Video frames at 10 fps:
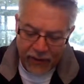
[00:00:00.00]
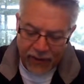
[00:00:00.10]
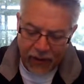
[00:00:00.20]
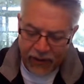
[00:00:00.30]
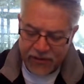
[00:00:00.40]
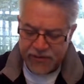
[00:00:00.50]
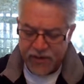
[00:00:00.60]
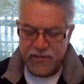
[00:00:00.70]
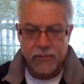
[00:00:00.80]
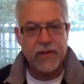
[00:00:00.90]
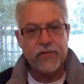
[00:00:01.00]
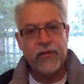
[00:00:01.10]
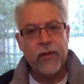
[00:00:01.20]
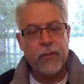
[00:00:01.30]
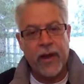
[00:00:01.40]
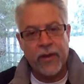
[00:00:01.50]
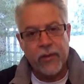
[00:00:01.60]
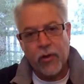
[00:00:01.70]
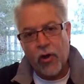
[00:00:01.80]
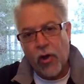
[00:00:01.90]
Now, in Caesarea Philippi,
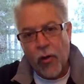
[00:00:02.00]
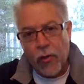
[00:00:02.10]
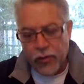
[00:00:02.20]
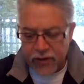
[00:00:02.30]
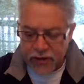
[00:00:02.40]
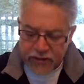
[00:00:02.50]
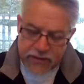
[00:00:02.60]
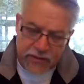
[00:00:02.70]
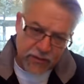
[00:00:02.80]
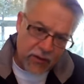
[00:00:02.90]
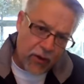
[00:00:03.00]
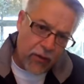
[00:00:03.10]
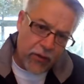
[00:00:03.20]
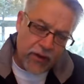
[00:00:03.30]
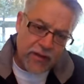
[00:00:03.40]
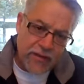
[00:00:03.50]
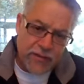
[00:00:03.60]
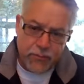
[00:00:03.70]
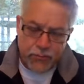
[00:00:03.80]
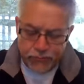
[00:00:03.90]
there were all these, all
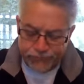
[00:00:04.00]
these